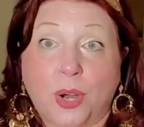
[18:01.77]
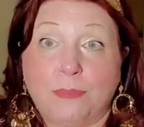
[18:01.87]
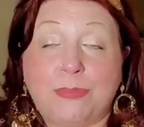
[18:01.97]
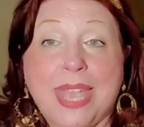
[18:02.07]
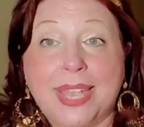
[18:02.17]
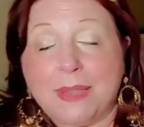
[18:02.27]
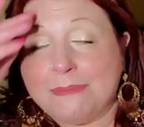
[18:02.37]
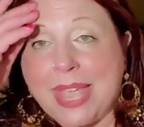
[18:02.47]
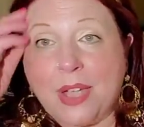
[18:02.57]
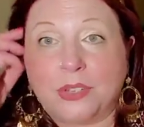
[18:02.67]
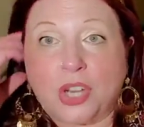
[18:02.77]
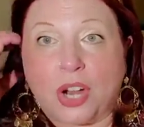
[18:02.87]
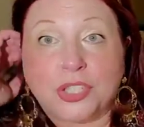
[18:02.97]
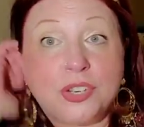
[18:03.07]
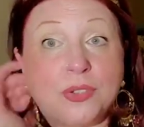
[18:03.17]
or big mayo
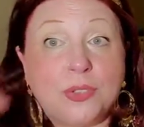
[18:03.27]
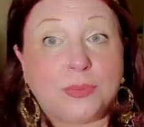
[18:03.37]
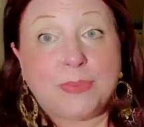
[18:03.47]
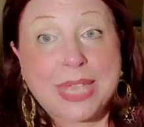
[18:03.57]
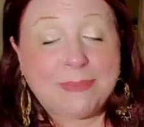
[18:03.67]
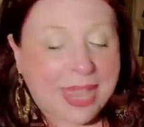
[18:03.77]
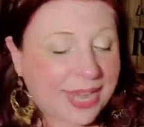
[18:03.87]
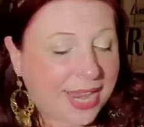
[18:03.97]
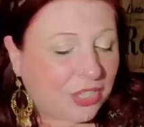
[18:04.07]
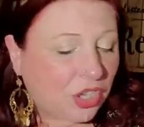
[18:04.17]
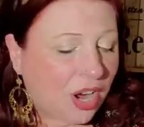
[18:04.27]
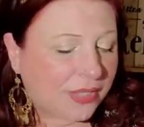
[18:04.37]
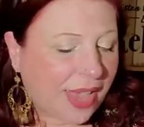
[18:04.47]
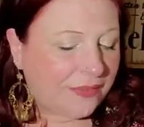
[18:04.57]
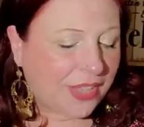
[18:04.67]
jars. You know those big mayonnaise
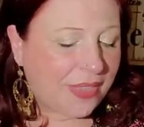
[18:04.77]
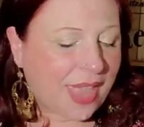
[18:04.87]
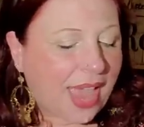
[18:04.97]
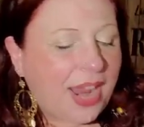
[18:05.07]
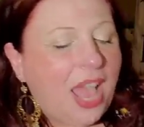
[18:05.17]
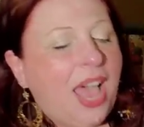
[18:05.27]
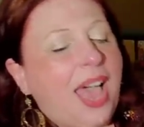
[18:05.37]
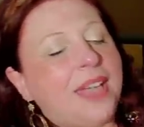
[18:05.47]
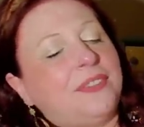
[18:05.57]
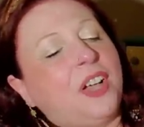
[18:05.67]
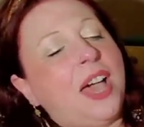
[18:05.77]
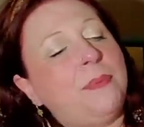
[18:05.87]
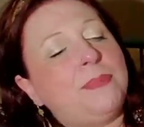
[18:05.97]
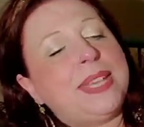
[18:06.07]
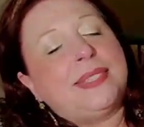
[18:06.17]
jars? I've done that. I've
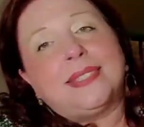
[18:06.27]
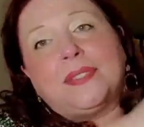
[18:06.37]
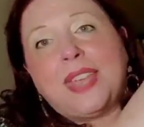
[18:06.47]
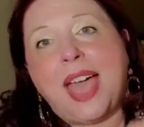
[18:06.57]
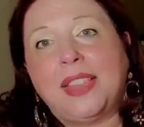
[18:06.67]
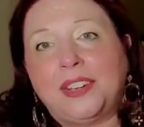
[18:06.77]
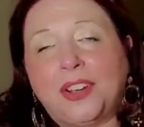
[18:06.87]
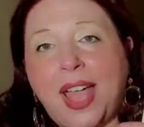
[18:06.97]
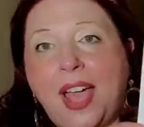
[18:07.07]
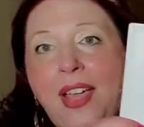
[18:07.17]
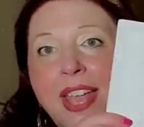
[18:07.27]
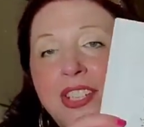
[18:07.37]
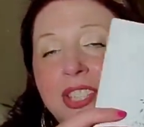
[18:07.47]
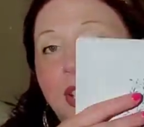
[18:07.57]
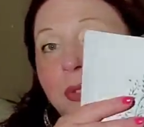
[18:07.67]
cut pieces of calendar out
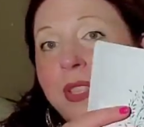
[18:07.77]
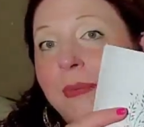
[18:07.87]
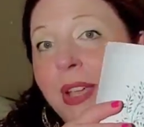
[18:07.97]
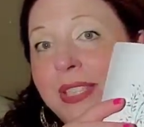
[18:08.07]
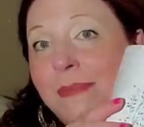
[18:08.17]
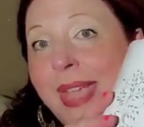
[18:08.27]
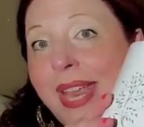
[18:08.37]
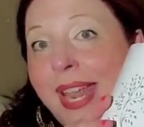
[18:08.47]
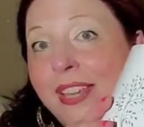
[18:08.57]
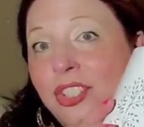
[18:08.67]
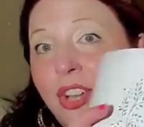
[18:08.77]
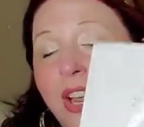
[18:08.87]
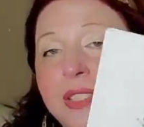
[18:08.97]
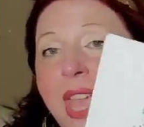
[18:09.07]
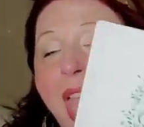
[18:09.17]
and just glued them onto mayonnaise
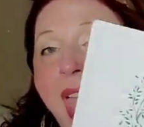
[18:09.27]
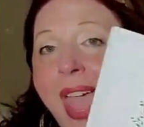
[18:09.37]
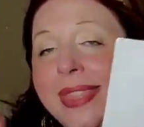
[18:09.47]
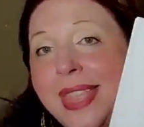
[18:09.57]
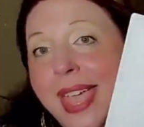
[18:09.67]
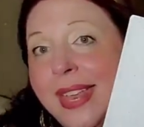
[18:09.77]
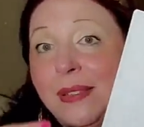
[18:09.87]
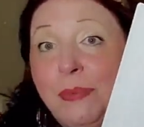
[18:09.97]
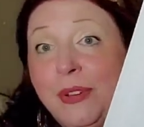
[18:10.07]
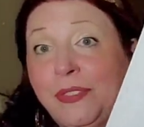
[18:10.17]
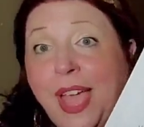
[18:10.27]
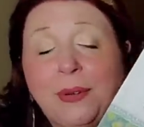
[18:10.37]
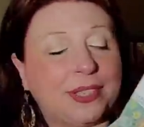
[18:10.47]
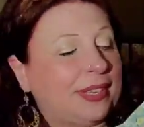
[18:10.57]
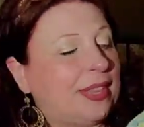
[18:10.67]
jars and then put
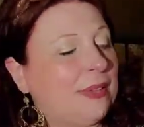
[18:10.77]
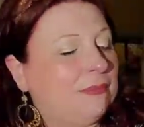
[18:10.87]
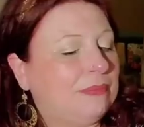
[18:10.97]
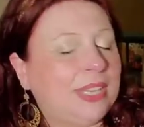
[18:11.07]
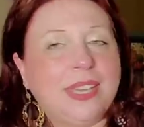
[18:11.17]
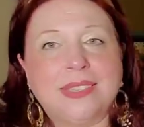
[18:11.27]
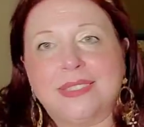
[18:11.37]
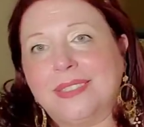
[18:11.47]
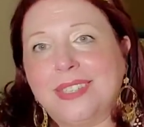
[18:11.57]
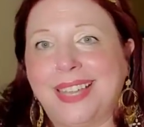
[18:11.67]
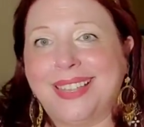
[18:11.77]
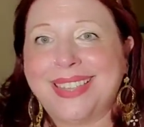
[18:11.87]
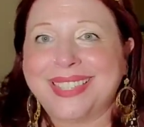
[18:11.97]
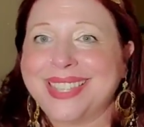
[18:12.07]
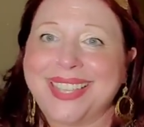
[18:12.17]
flowers in them because yeah,
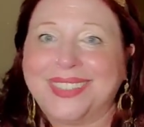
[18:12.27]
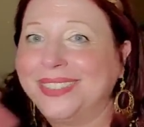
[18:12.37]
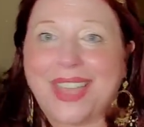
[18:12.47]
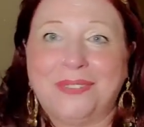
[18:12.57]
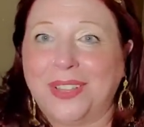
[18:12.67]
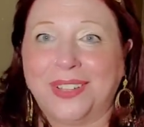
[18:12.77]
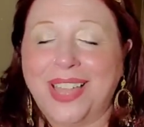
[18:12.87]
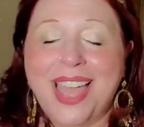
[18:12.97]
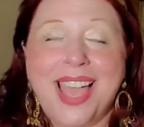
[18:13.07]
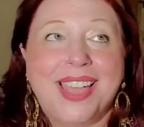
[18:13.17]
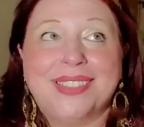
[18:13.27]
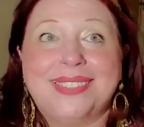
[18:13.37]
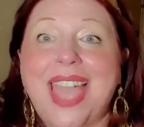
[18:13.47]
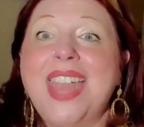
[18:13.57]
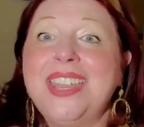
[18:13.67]
that's like the level.
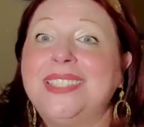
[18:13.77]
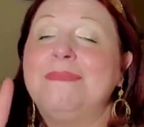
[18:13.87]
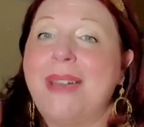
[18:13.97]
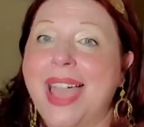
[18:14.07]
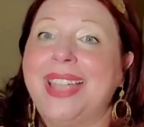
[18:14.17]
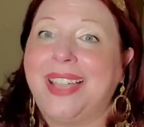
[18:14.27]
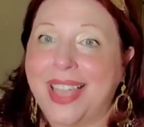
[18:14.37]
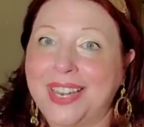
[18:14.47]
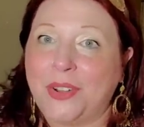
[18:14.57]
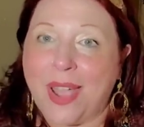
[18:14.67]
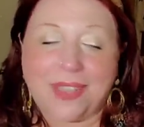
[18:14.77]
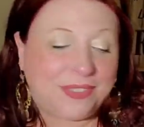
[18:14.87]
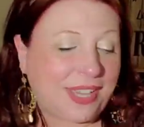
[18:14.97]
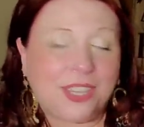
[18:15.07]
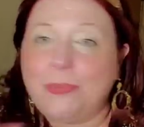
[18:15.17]
That is my kind of
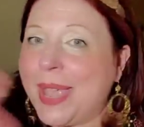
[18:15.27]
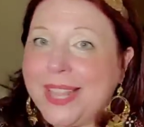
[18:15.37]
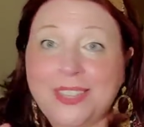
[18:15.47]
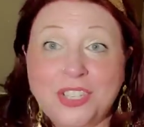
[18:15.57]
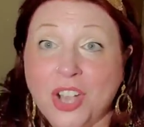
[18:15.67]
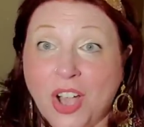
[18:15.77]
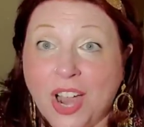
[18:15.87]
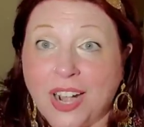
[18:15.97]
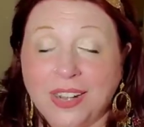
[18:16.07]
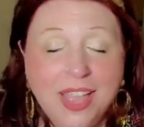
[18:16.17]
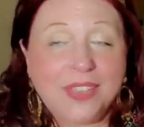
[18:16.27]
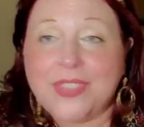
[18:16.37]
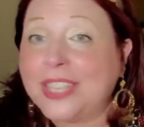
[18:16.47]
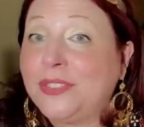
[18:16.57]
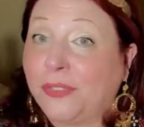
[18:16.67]
crafting. You paint the jar,
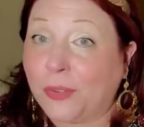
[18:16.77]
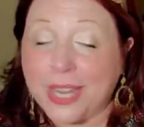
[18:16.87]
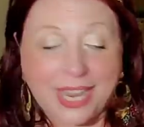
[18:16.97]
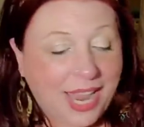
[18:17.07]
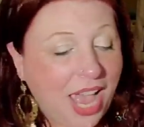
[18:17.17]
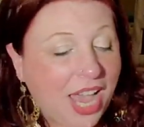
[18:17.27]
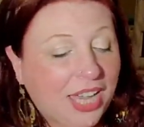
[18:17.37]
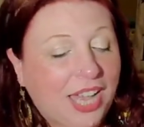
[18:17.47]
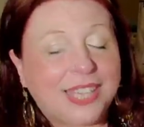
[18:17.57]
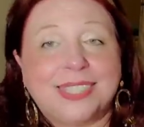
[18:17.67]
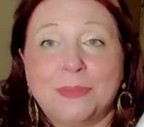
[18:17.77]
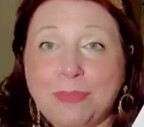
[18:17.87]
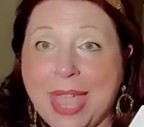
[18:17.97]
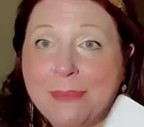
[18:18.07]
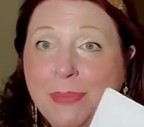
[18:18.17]
that's free, cut
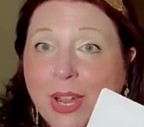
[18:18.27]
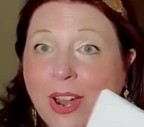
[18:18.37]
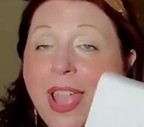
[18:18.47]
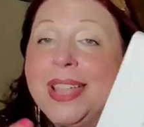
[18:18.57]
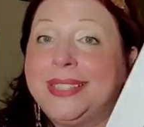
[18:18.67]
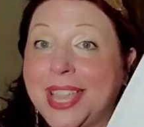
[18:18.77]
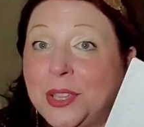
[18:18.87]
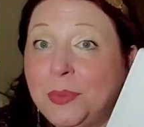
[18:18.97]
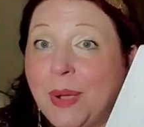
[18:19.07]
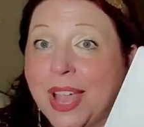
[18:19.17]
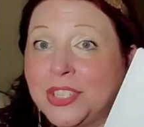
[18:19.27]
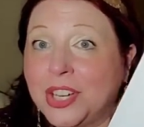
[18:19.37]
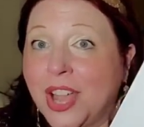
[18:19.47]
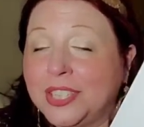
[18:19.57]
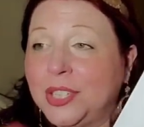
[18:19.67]
some paper,
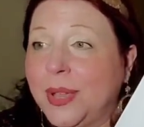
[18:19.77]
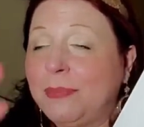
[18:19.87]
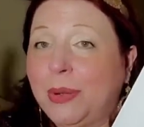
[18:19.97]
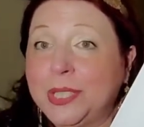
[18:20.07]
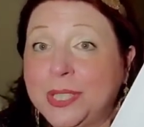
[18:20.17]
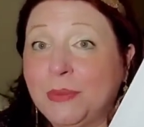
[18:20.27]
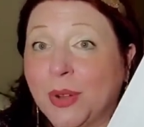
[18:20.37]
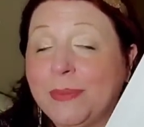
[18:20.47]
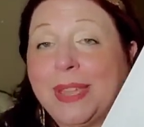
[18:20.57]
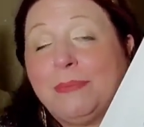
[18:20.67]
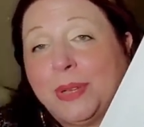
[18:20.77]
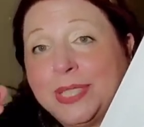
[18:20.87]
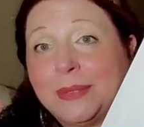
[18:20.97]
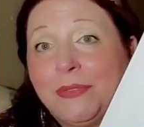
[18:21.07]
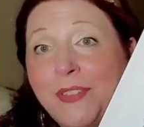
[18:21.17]
decoupage it onto it, put some ribbon,
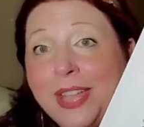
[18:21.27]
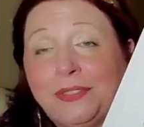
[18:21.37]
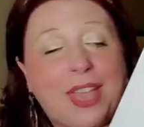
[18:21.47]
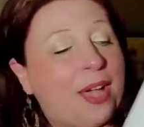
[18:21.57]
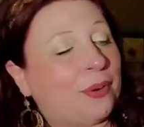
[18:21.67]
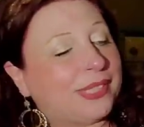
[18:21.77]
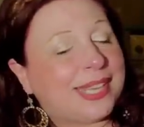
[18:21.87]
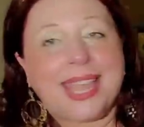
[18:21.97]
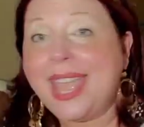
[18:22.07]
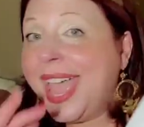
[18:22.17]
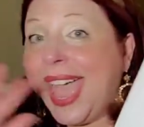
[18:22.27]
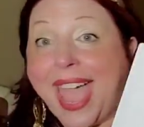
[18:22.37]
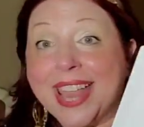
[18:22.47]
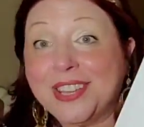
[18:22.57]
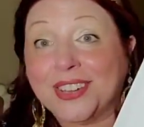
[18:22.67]
put some fake flowers in it,
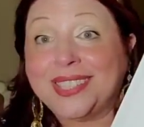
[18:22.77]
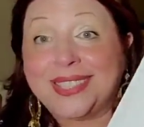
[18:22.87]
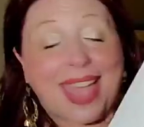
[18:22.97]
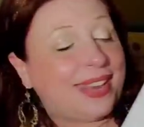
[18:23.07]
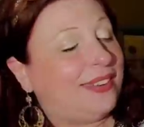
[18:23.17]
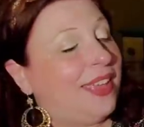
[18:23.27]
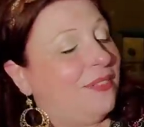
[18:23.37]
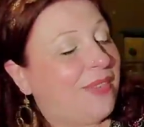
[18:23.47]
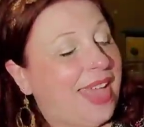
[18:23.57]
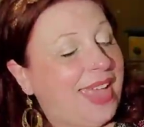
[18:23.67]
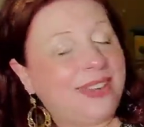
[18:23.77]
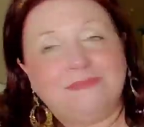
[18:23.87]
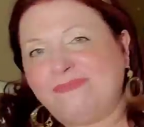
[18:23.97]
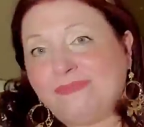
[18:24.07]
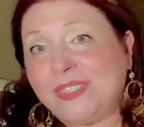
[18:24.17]
and you're set.
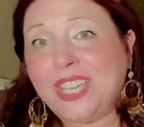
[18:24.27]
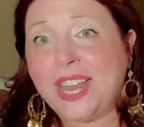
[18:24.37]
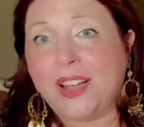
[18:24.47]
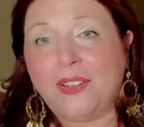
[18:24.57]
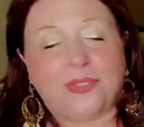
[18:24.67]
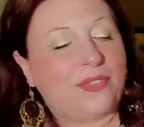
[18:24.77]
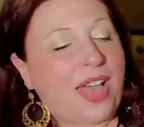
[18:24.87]
And, you know,